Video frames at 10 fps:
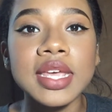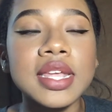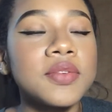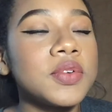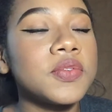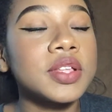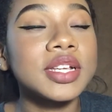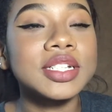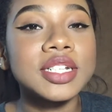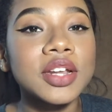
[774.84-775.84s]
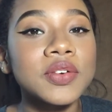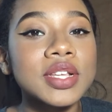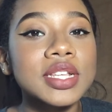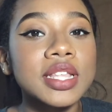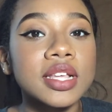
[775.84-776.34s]
And if you're feeling
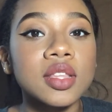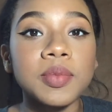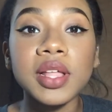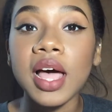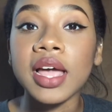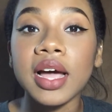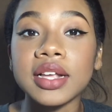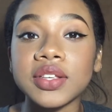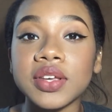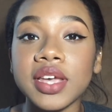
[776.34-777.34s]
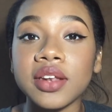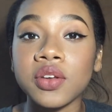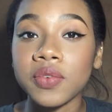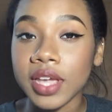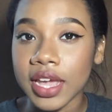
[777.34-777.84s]
generous, click the bell icon so you get
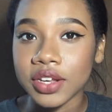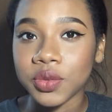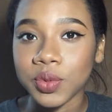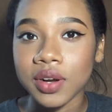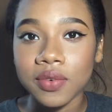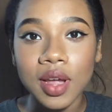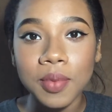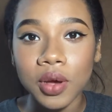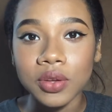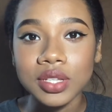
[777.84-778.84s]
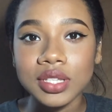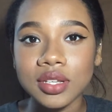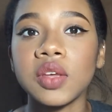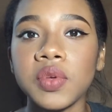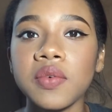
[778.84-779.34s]
notifications whenever I post.
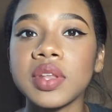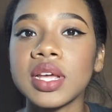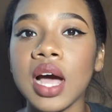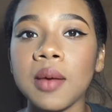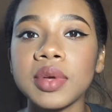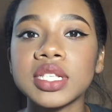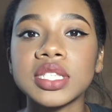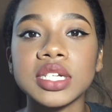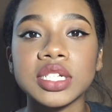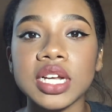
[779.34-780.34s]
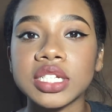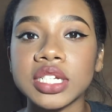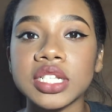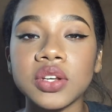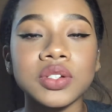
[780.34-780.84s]
If you have any comments,
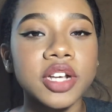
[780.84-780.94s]
suggestions, or